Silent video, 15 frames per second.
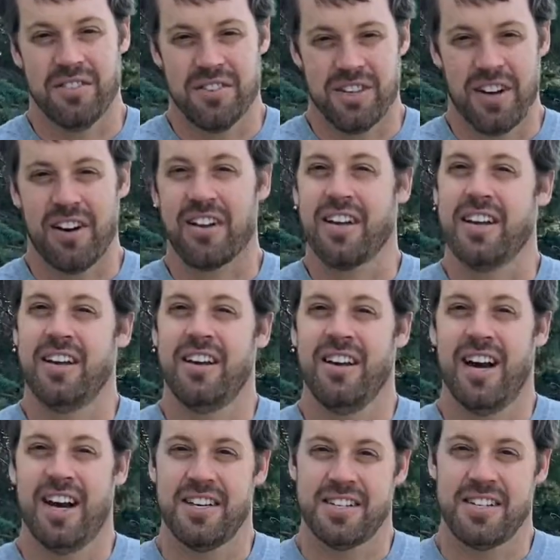Charlie
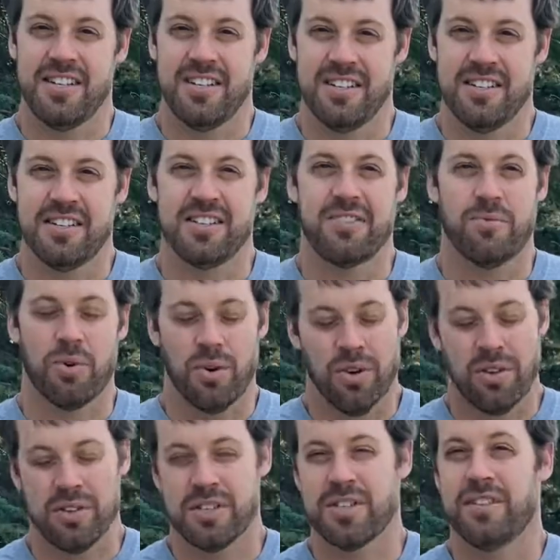has his
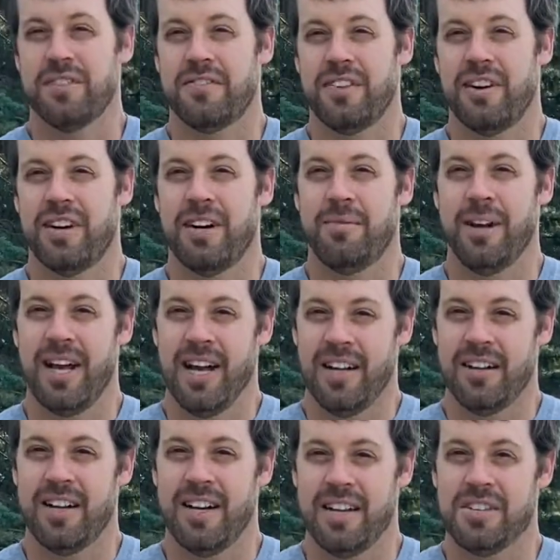roles in the farm,
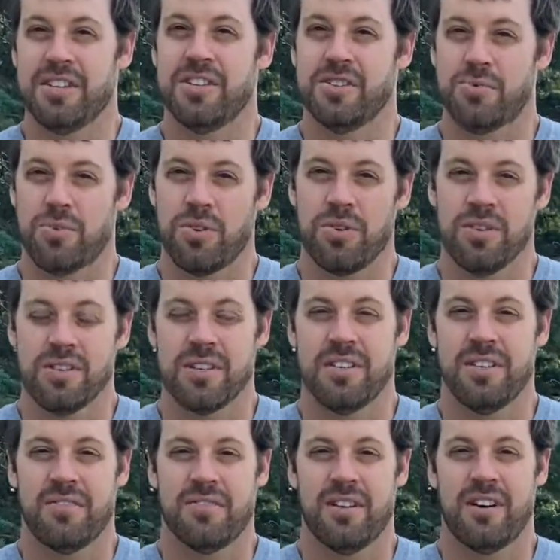Alan has his roles in
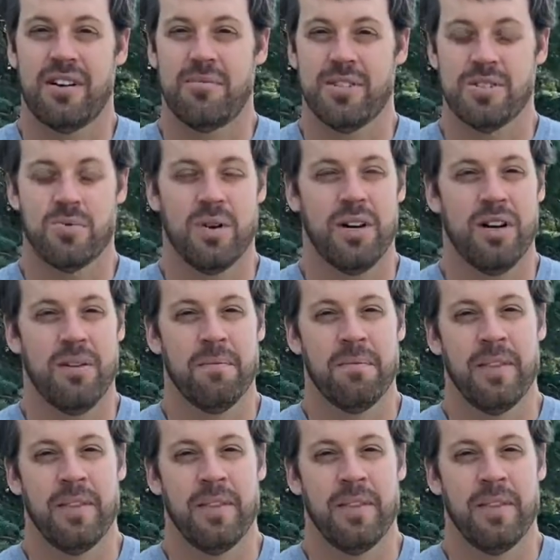the farm as well,